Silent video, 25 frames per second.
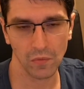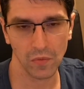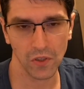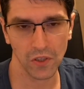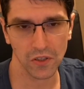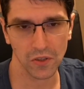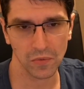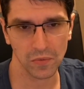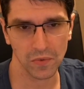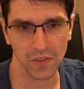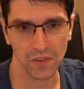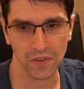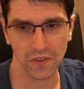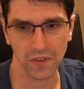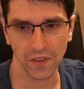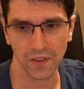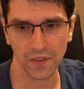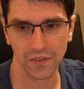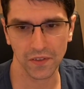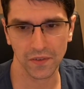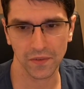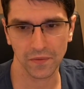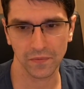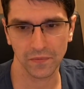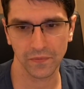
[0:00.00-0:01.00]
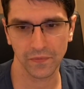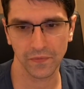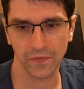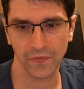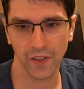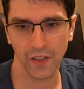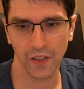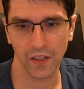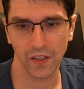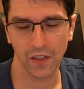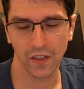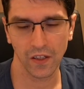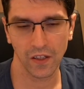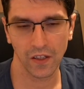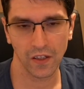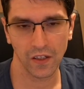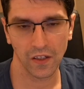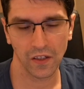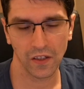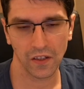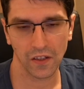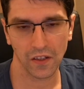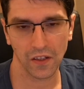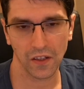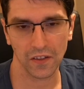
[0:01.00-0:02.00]
bishop c6,
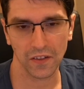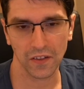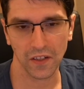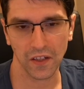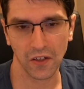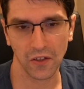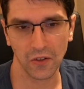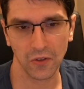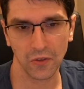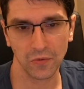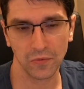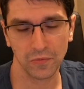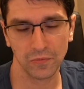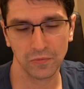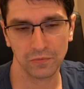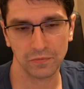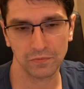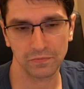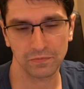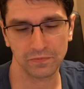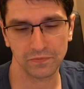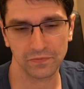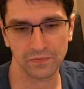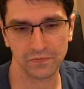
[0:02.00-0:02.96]
and now